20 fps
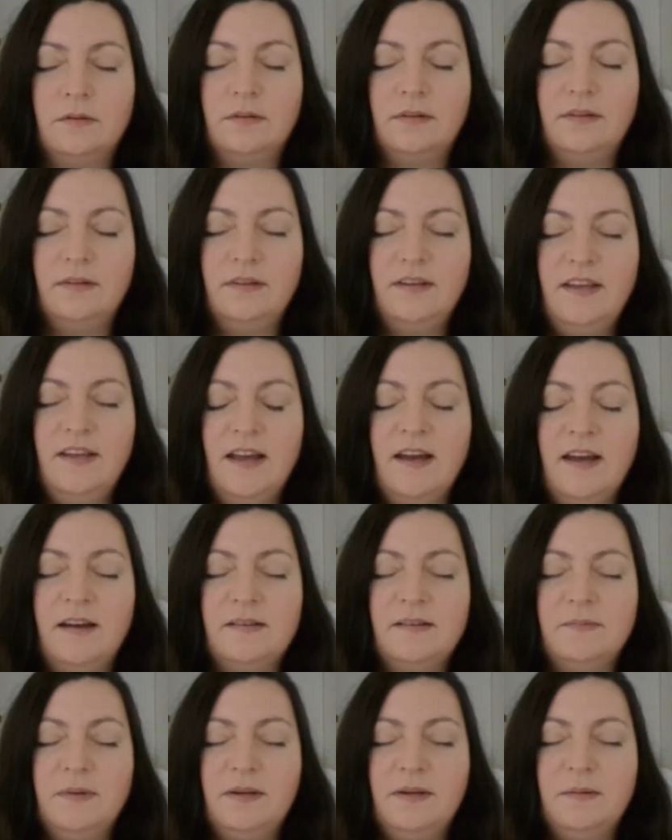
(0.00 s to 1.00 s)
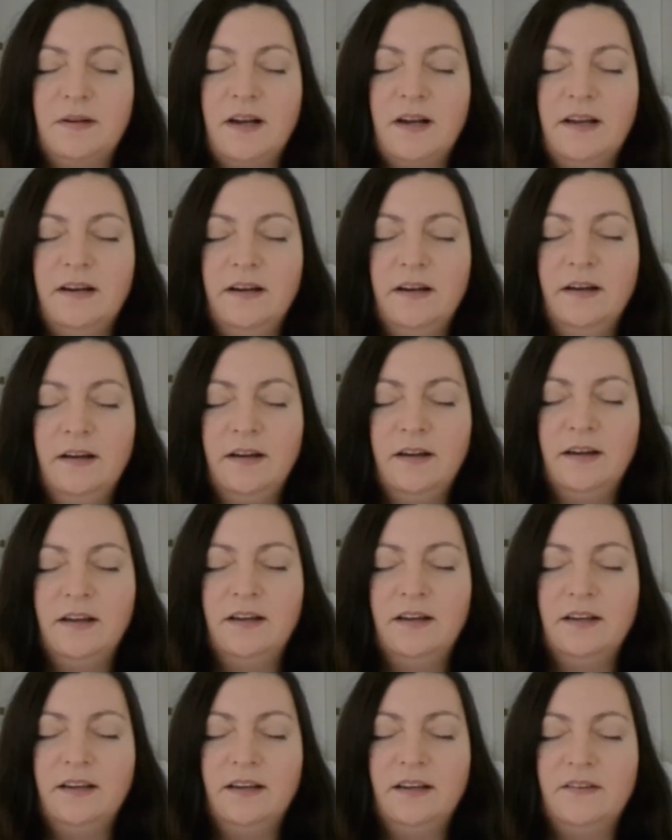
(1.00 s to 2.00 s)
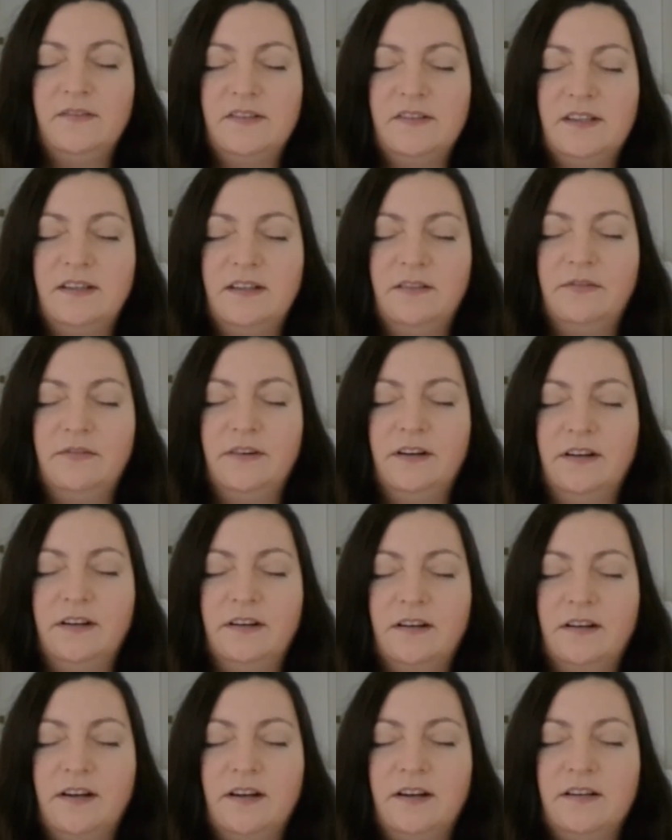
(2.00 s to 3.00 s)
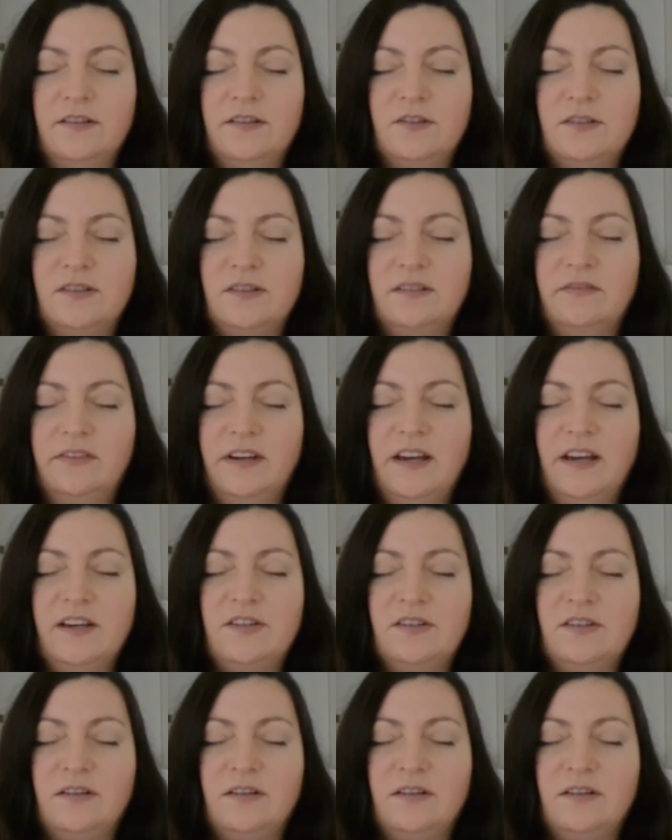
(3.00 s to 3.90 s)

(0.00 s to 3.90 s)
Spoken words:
yeah, well, it kind of gives a different kind of justification or